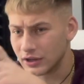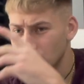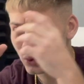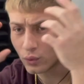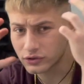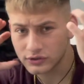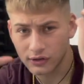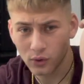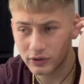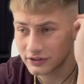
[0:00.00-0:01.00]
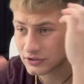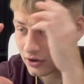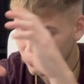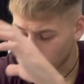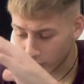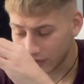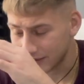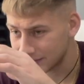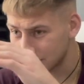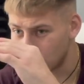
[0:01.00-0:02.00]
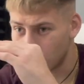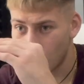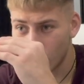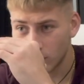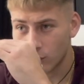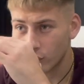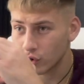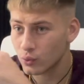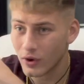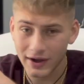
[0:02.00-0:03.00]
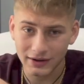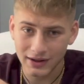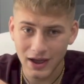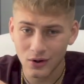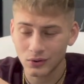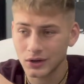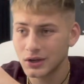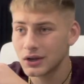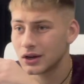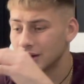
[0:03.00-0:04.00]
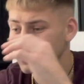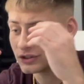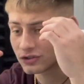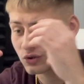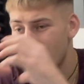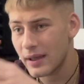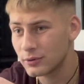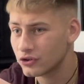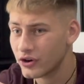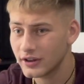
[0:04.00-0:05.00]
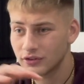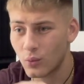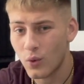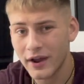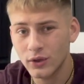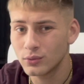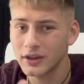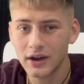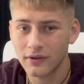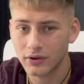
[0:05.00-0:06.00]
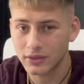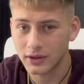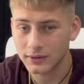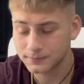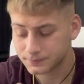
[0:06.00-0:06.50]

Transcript: You will slowly start to realize this the more and more you write it down, describe your trades and why you did everything,